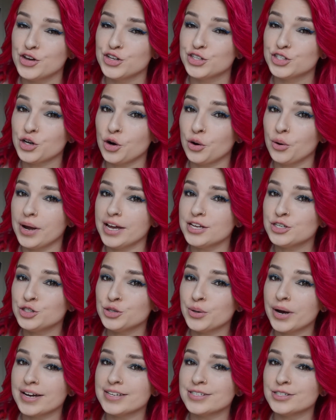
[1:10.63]
So as
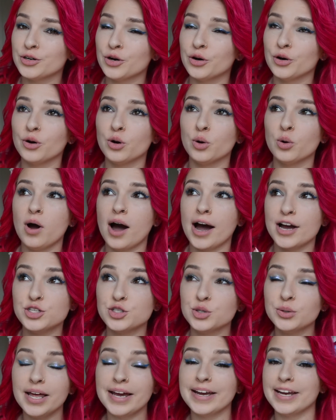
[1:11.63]
you guys know, I
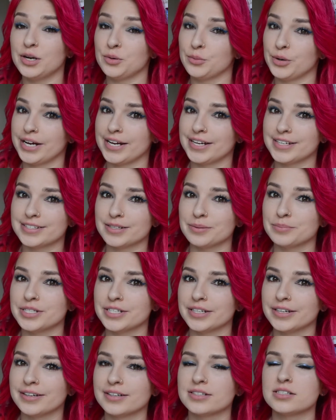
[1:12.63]
do like NYX
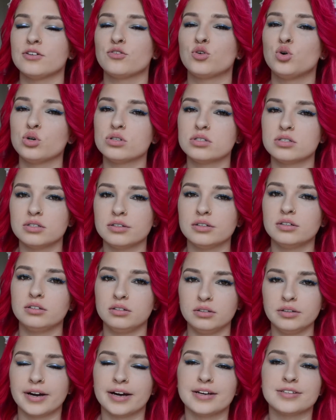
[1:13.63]
lipsticks. Of course,
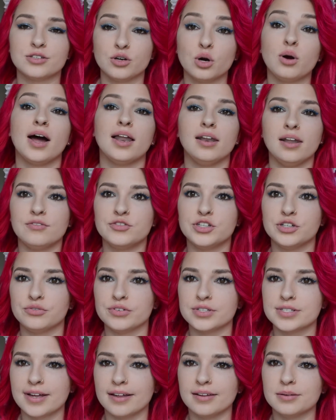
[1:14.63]
you guys know I love
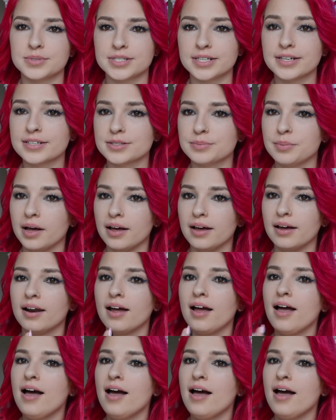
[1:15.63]
Jeffree Star lipsticks, but